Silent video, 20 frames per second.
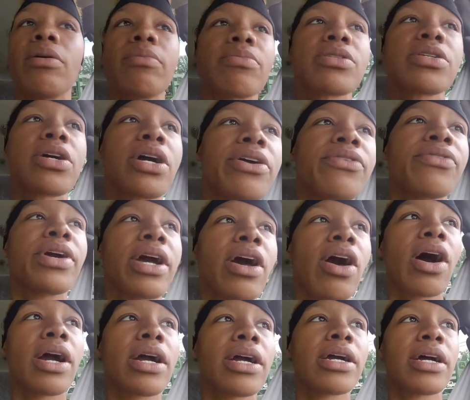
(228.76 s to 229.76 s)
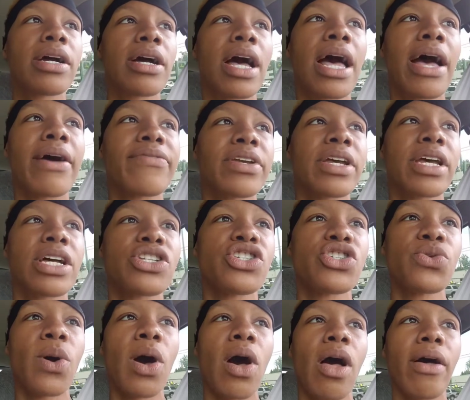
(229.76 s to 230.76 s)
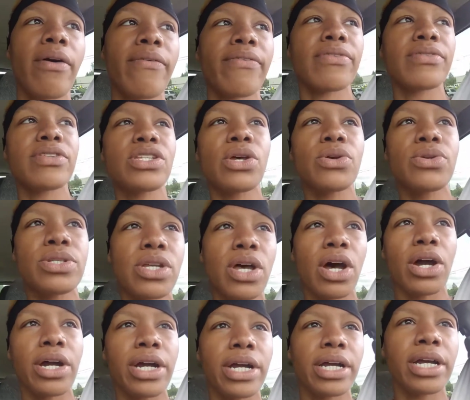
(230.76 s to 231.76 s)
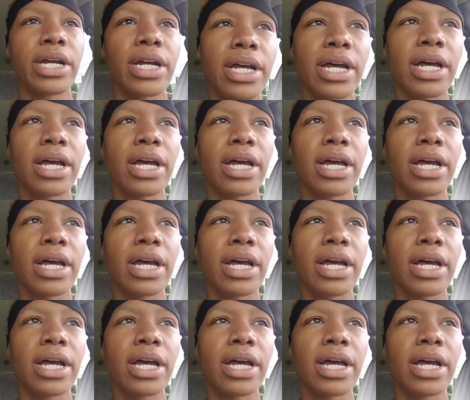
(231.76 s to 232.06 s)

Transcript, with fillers: Oh, sorry, red car. I have to cut you off. So sorry.